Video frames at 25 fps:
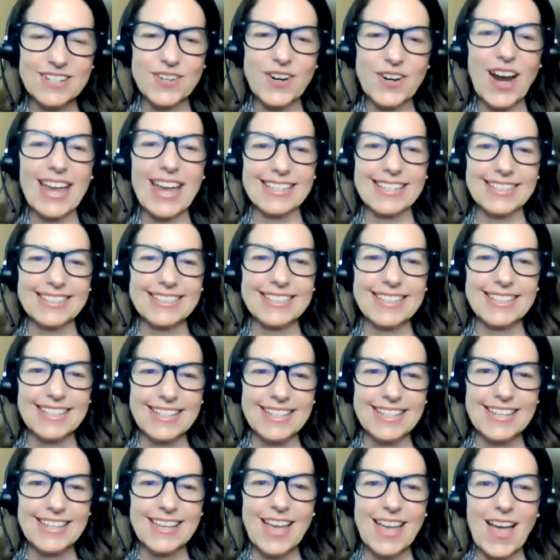Great.
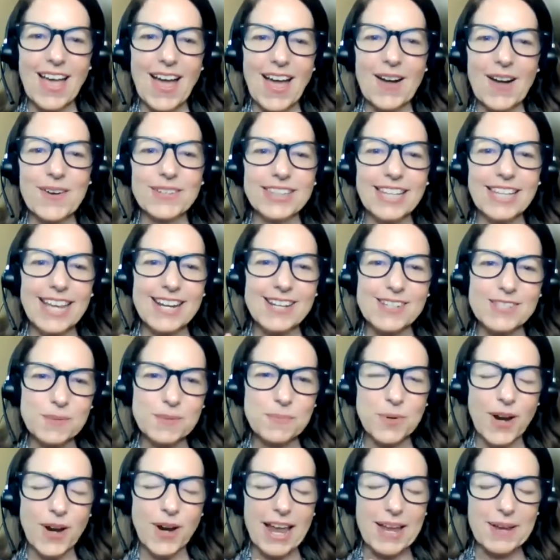Let
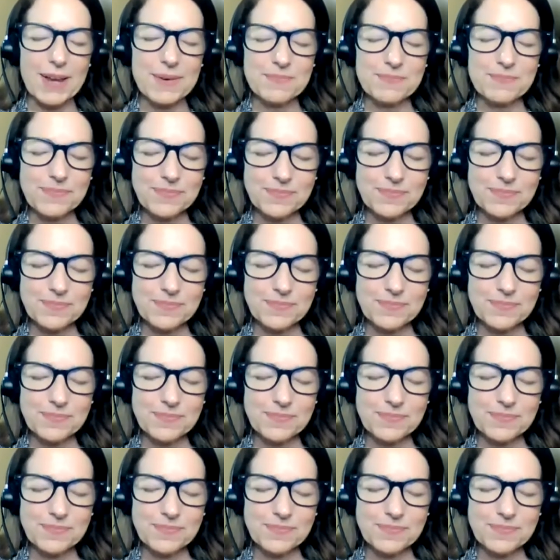us pray.